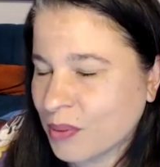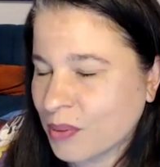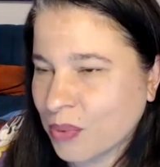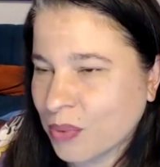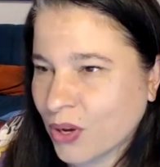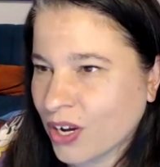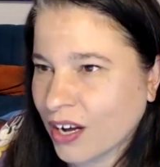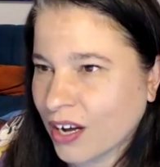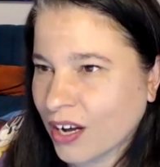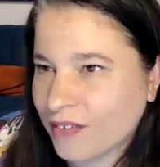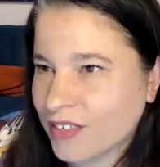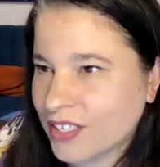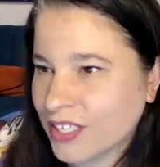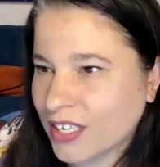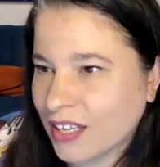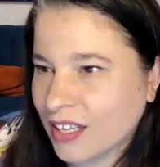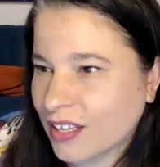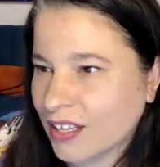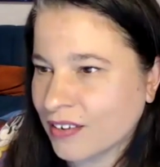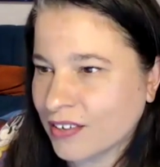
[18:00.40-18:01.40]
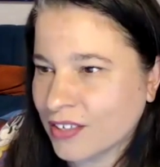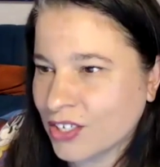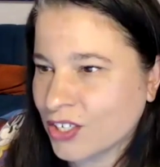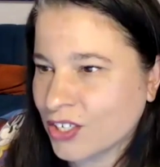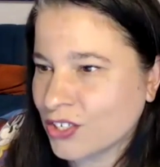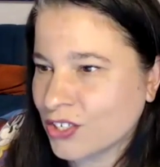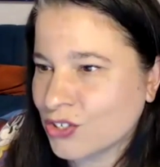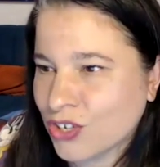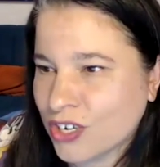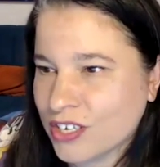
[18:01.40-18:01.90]
block after the other, and you can
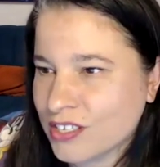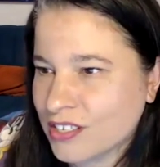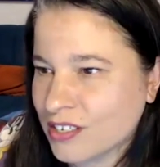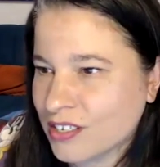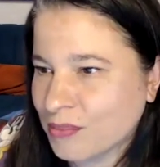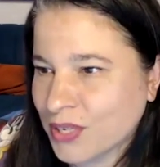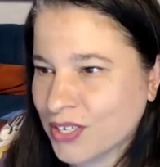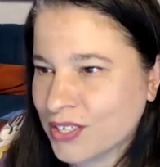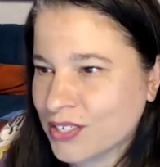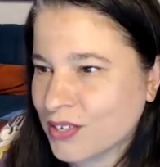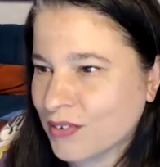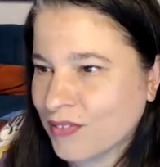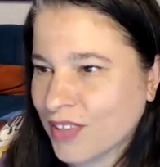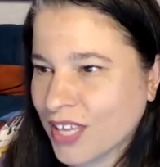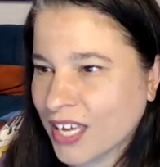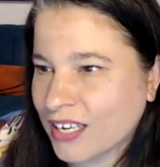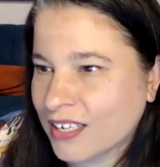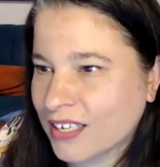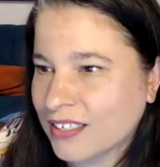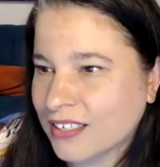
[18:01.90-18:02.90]
trust it because of that.